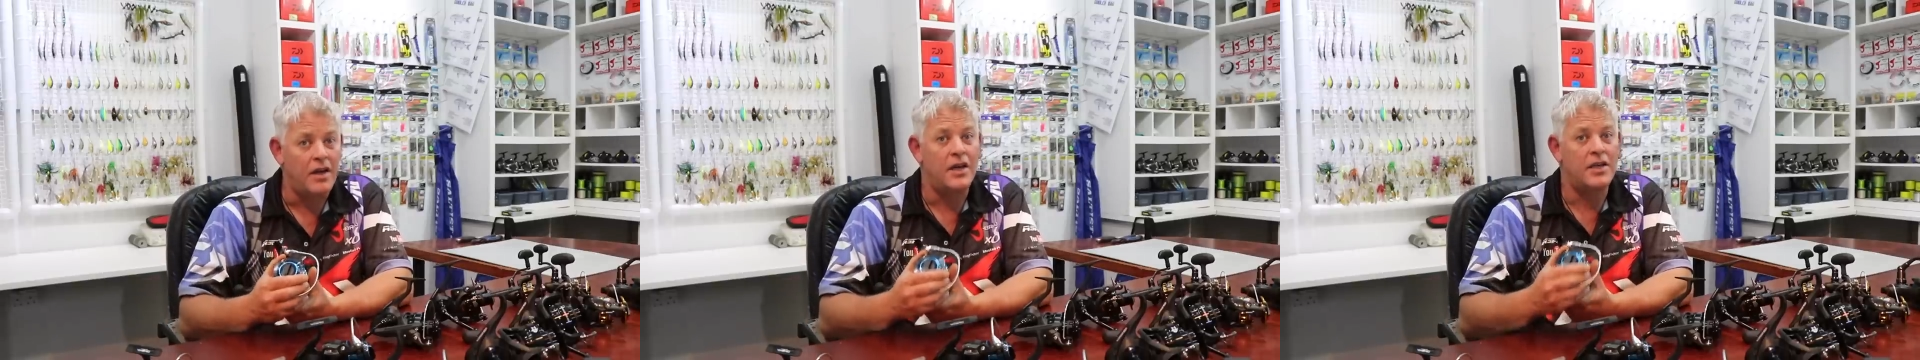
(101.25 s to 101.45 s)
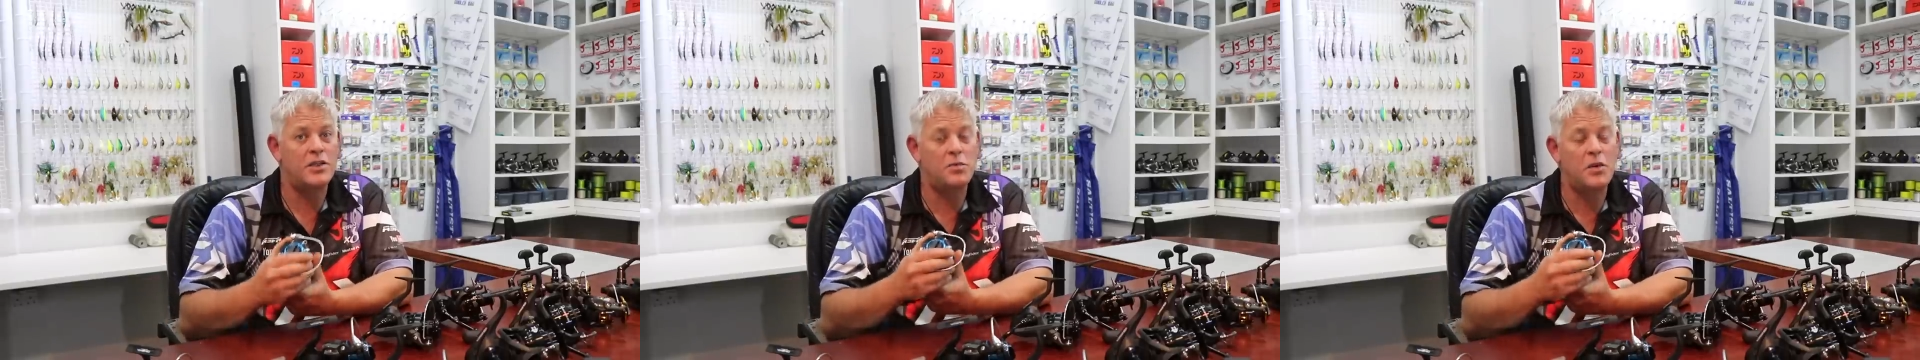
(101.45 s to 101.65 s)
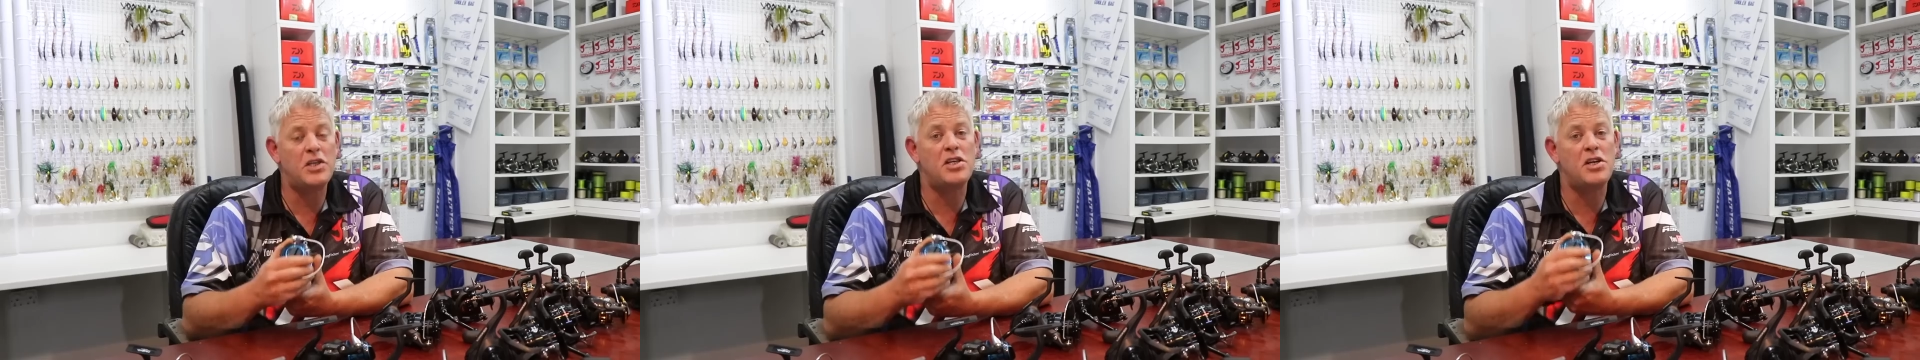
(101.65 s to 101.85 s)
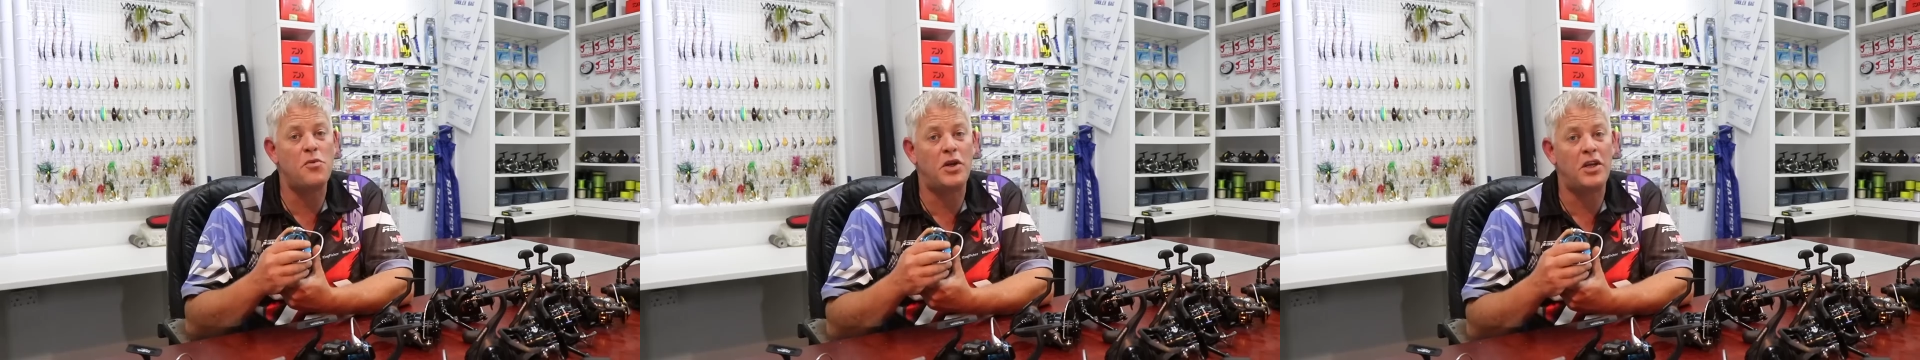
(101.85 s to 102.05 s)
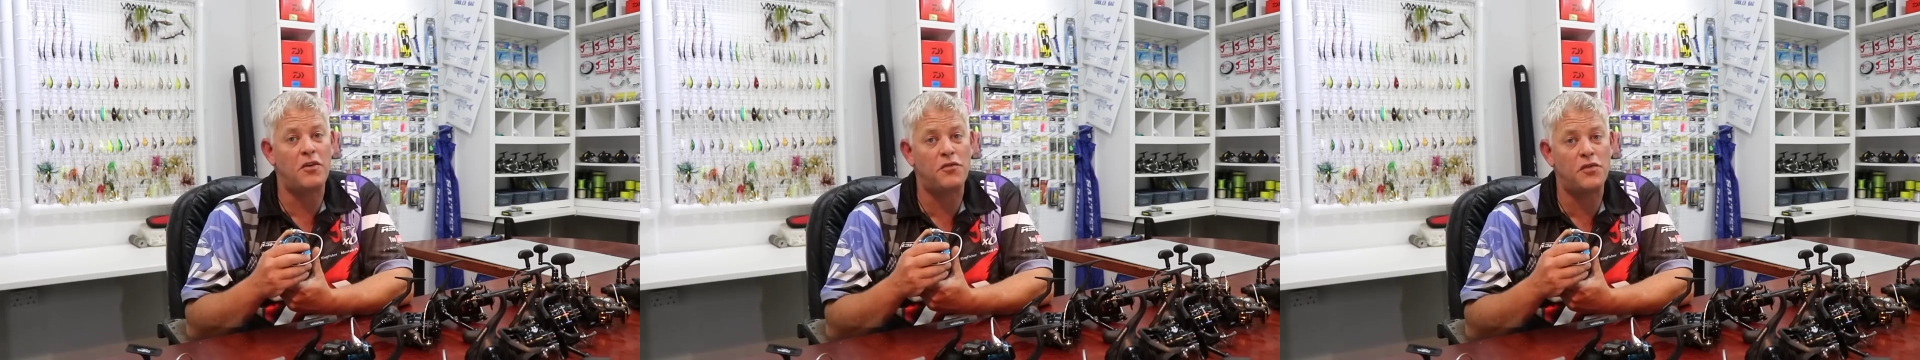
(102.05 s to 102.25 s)
especially
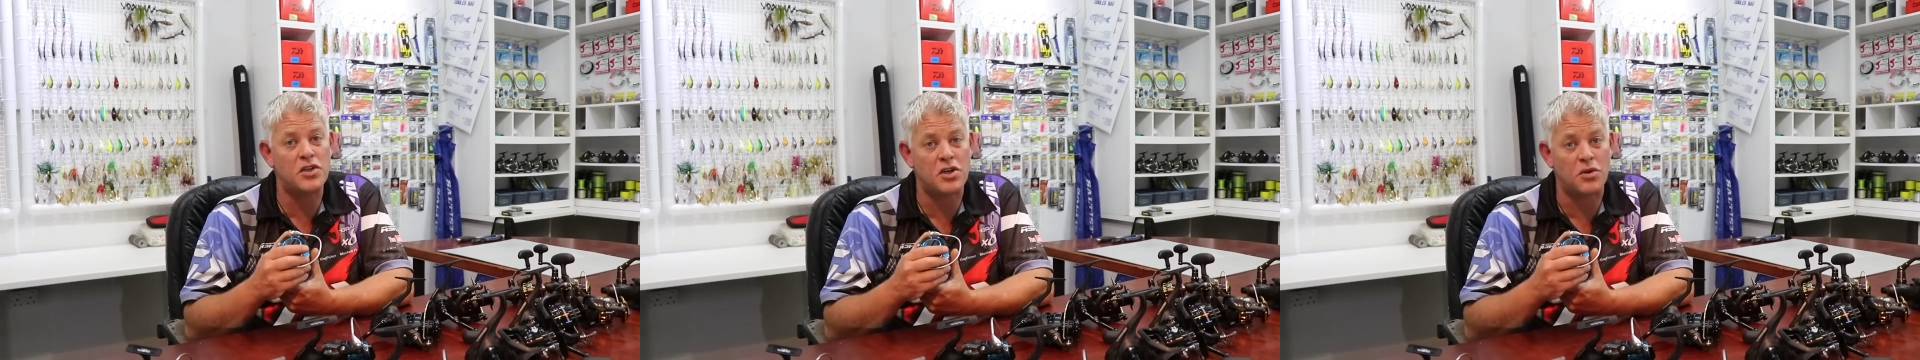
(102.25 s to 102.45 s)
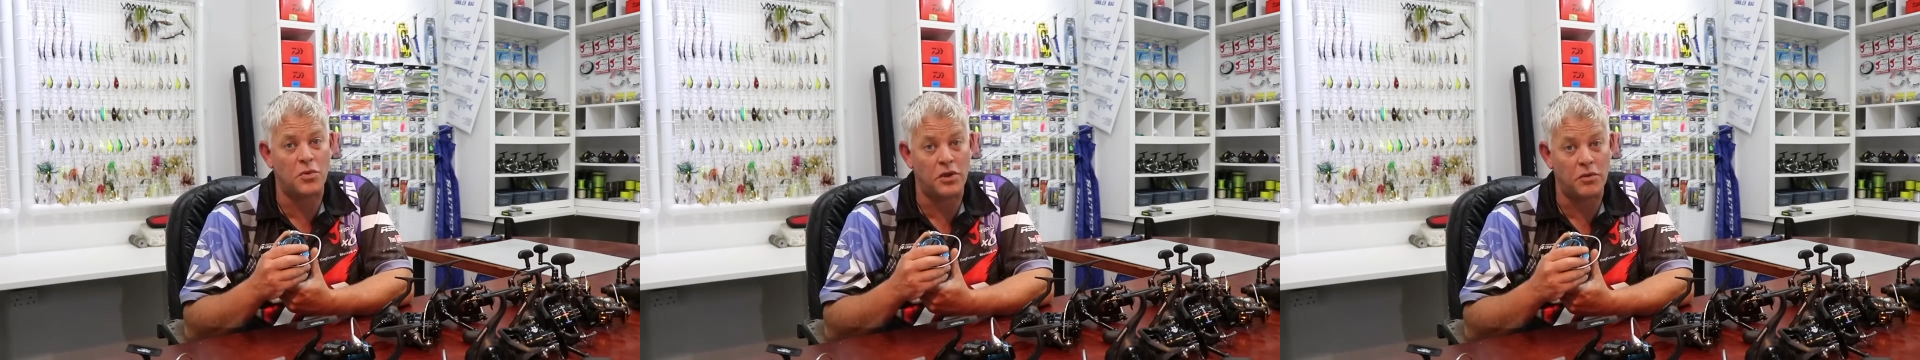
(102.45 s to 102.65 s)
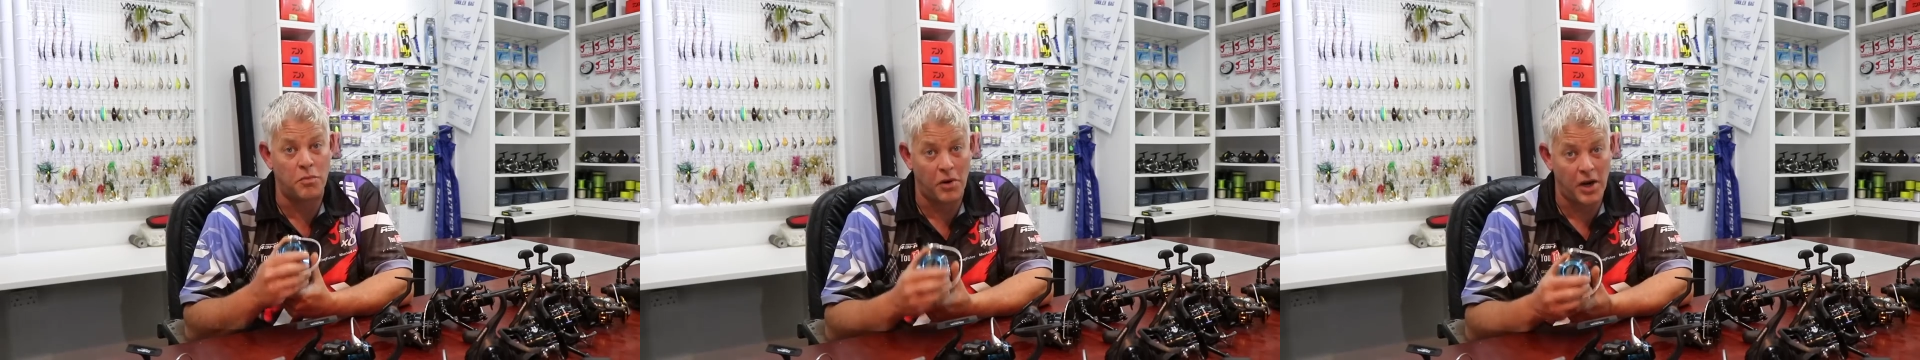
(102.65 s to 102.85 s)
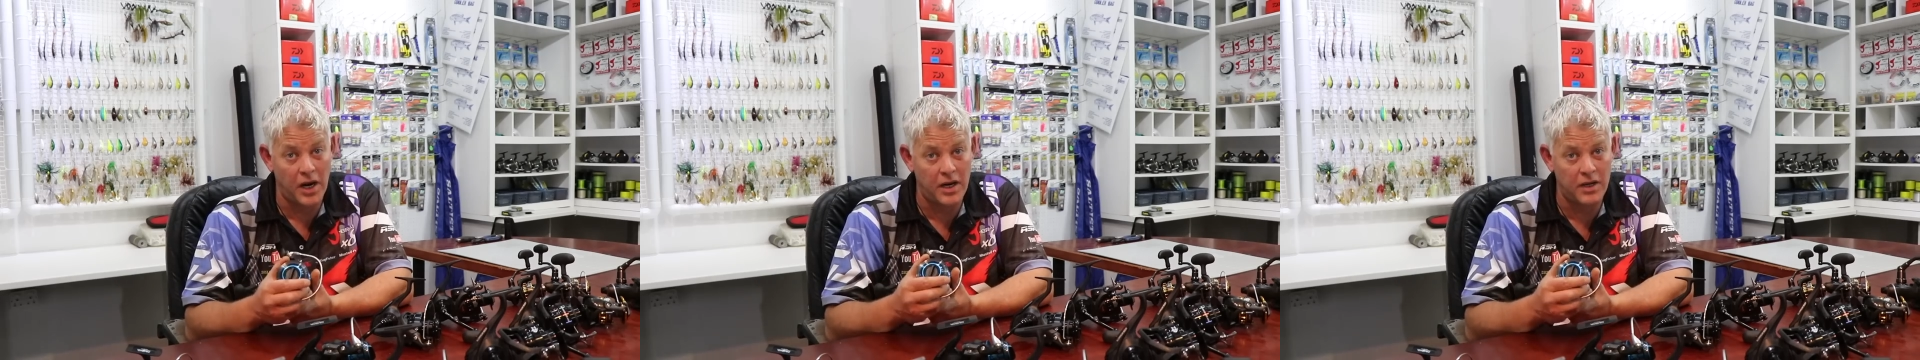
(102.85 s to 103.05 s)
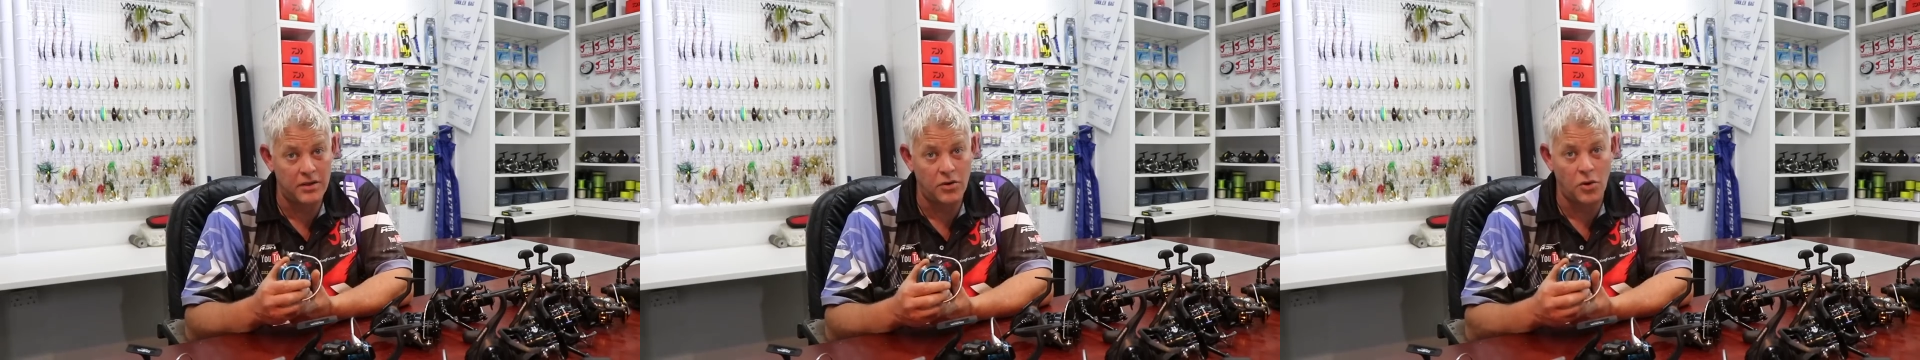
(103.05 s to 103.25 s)
when you're fishing with
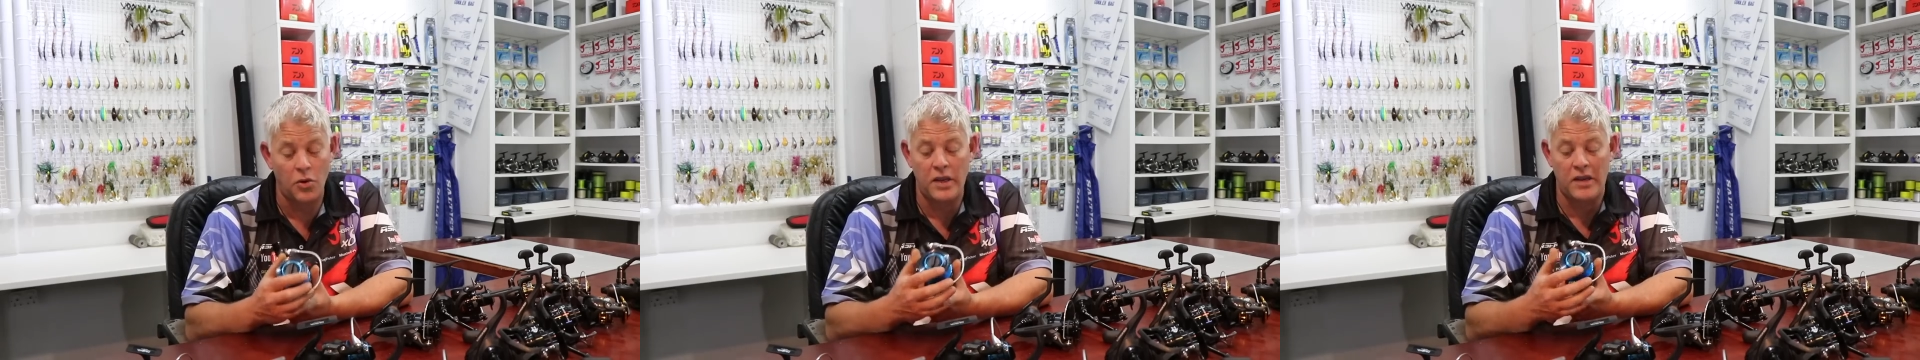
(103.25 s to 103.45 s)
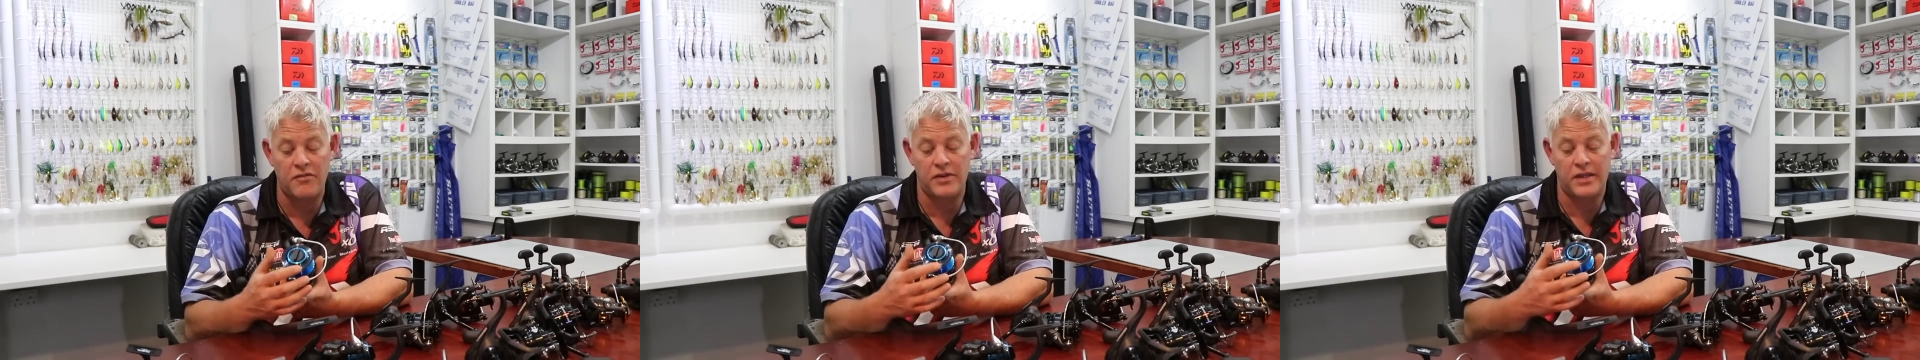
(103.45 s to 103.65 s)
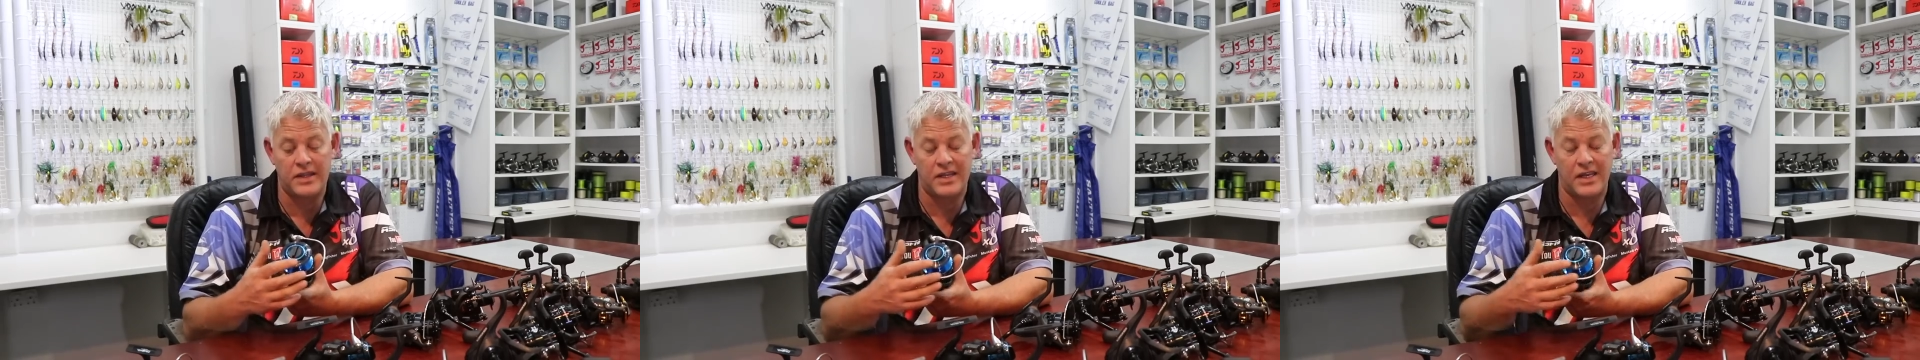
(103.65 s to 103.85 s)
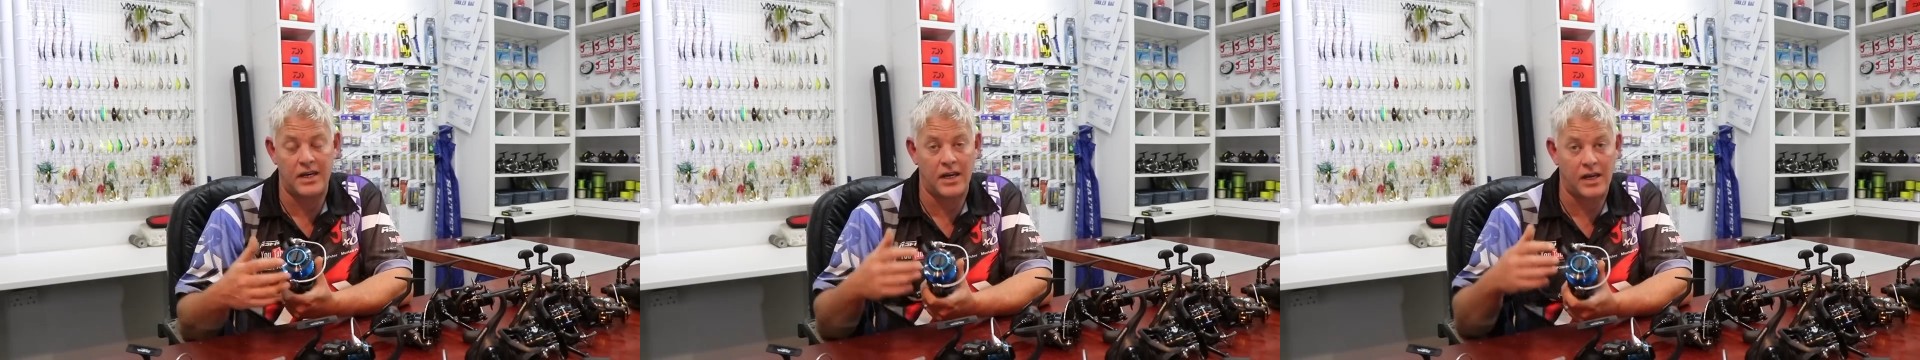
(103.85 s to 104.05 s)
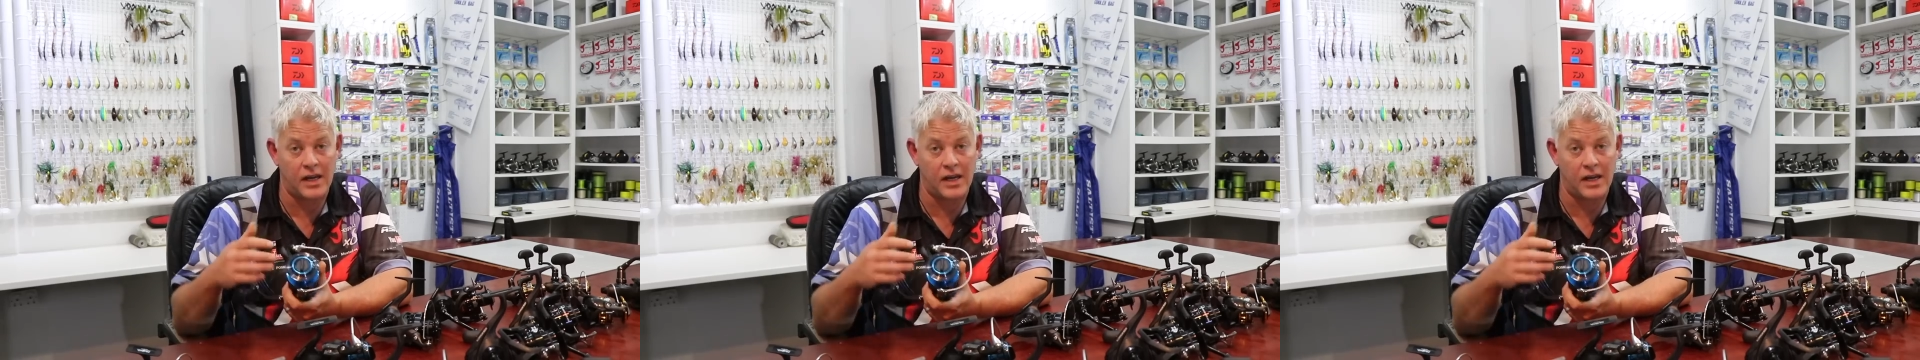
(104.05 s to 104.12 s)
braid or even thinner